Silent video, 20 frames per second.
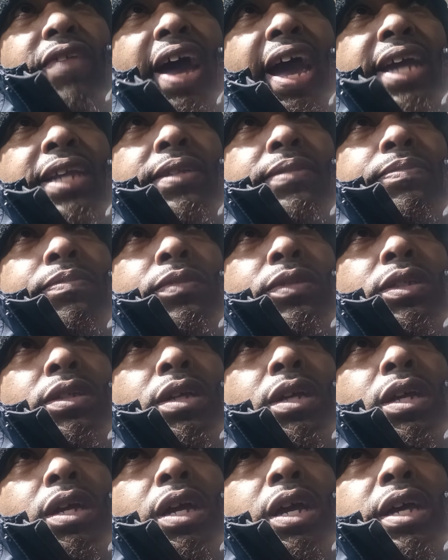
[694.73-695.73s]
right?
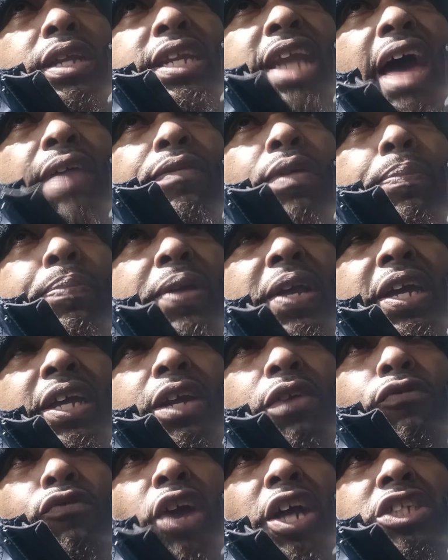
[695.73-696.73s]
Never be
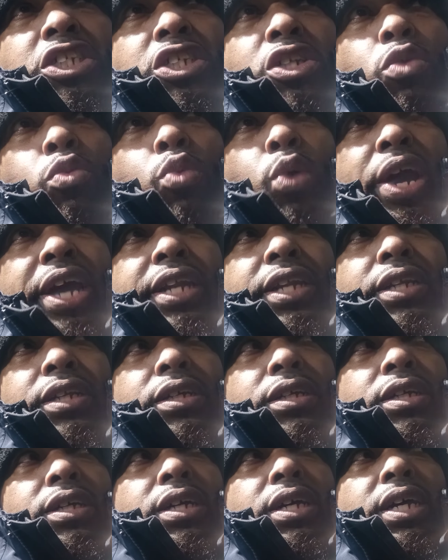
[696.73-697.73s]
in a rush to win.
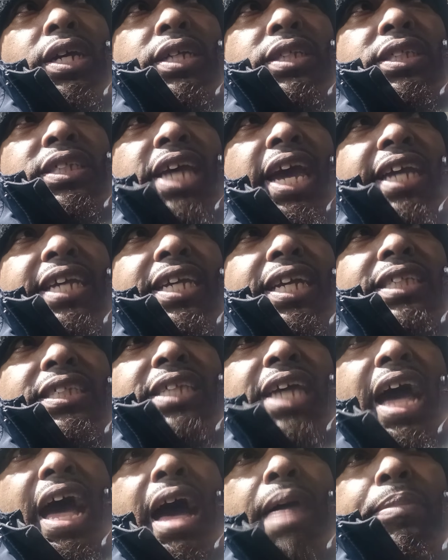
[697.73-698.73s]
Take your
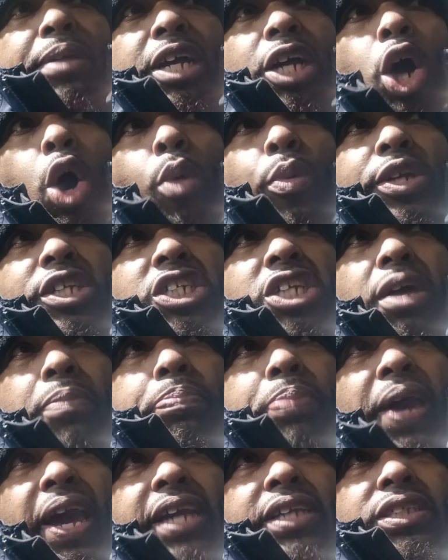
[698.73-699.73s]
time and go with your
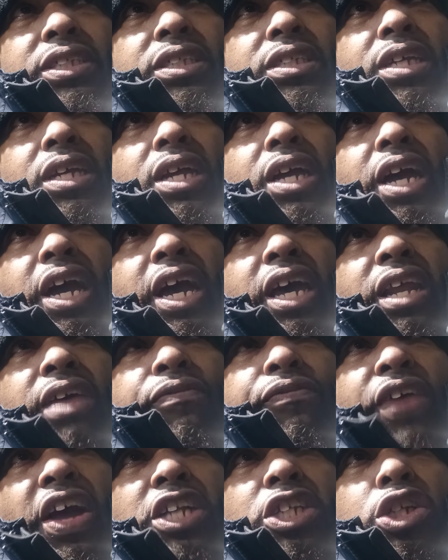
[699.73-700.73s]
pace, and
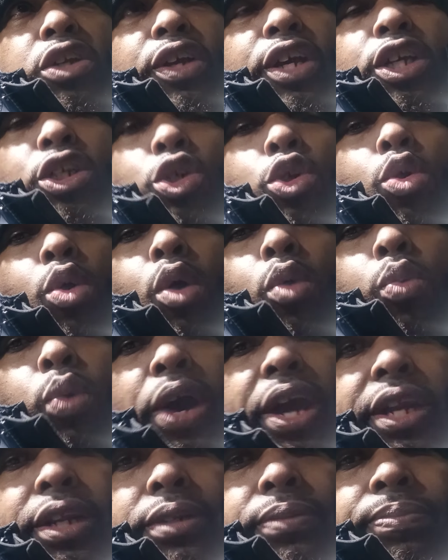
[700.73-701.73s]
eventually you will
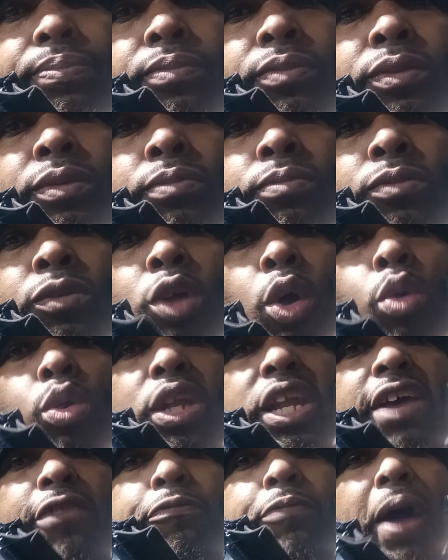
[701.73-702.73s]
win.
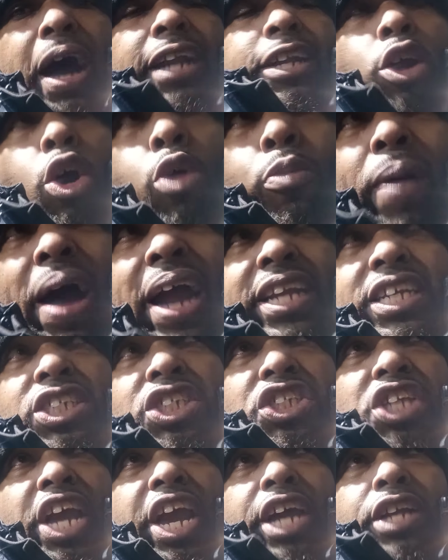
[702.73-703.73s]
Don't live by nobody's
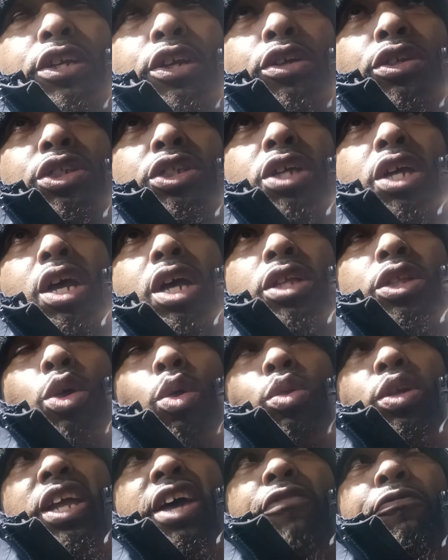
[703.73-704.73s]
standards.
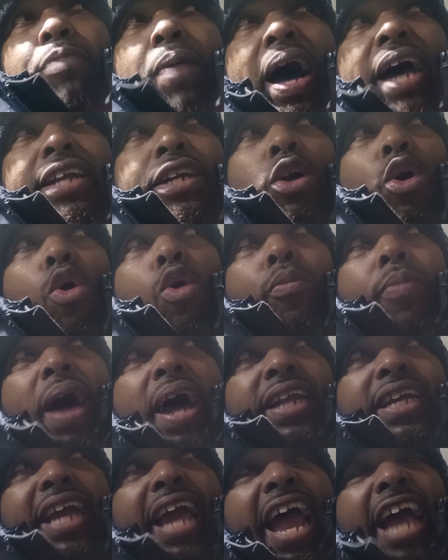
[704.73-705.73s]
Don't live by
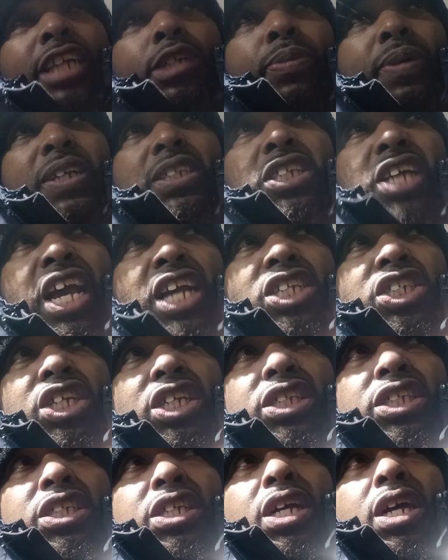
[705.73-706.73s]
nobody
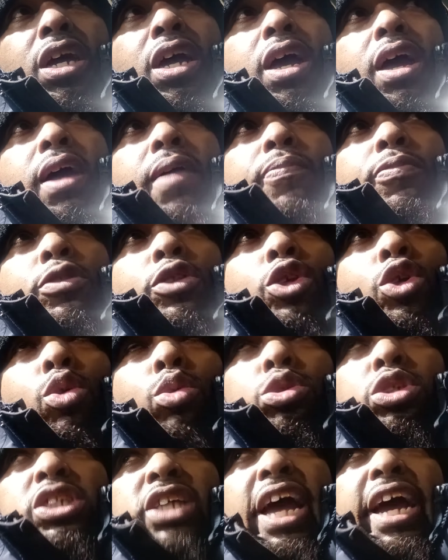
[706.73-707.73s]
expectations.
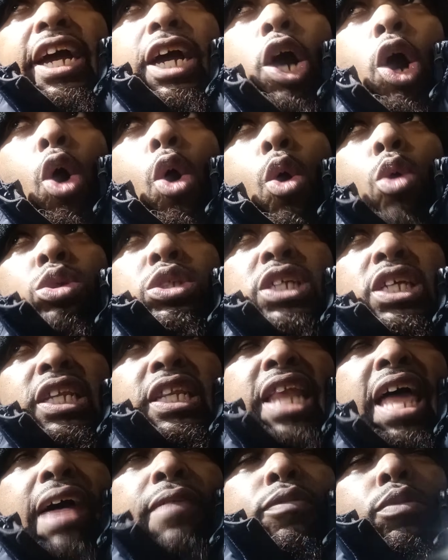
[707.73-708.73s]
You set goals
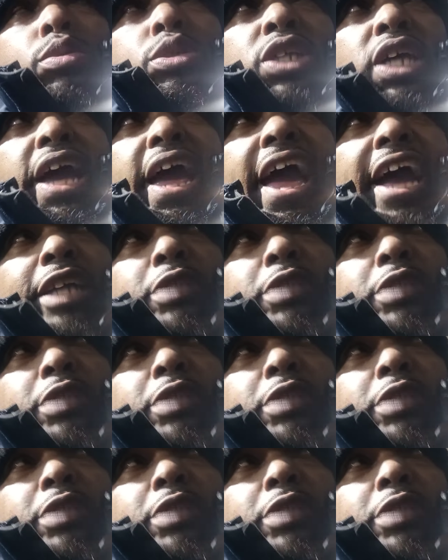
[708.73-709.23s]
and levels and